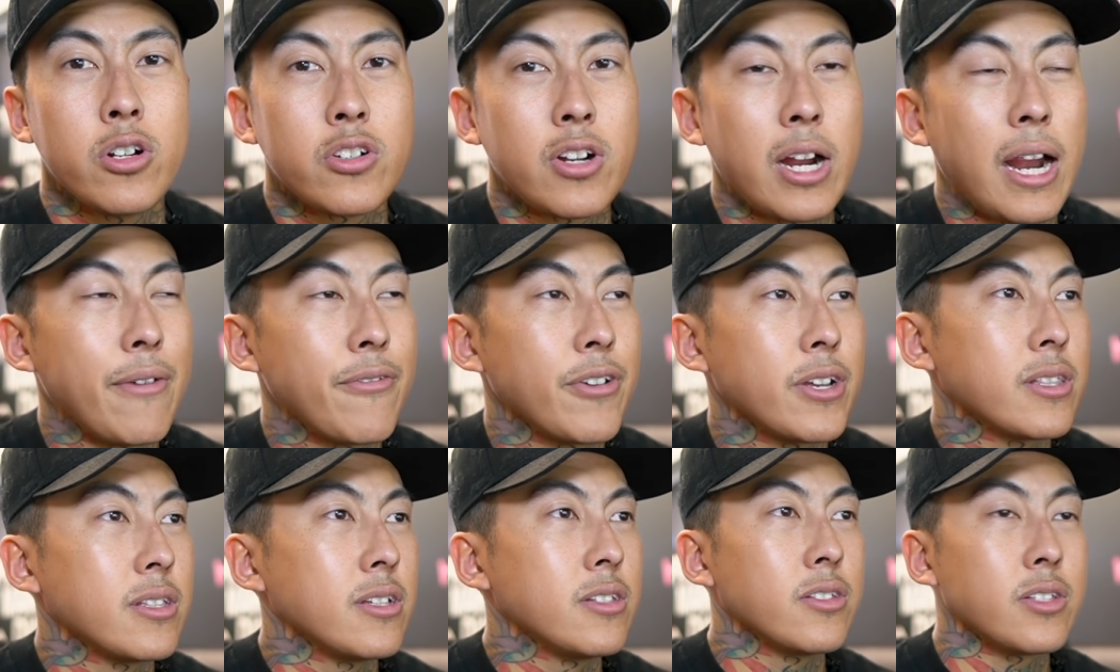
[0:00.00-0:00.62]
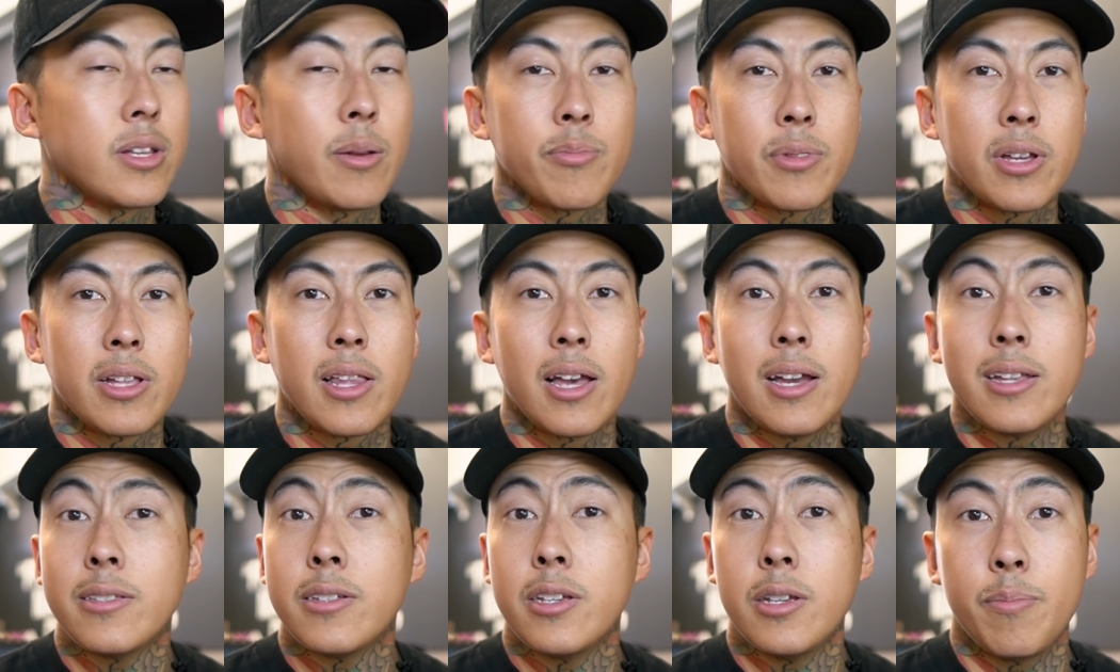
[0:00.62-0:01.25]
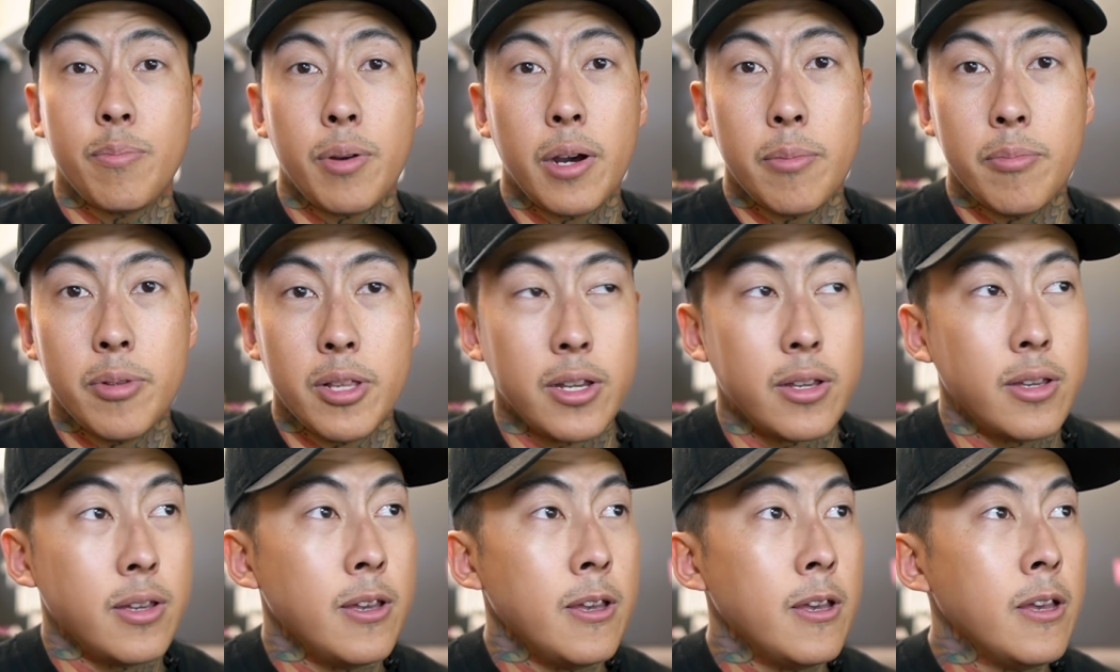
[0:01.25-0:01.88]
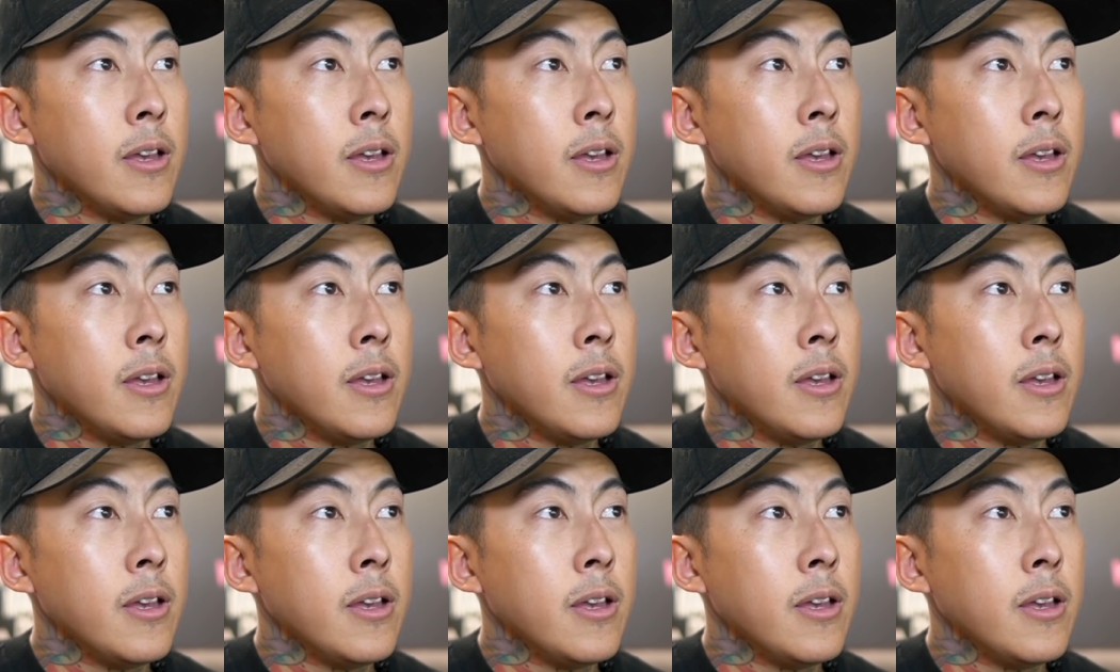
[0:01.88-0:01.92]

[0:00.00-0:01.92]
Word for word: traffic than something like TeePublic.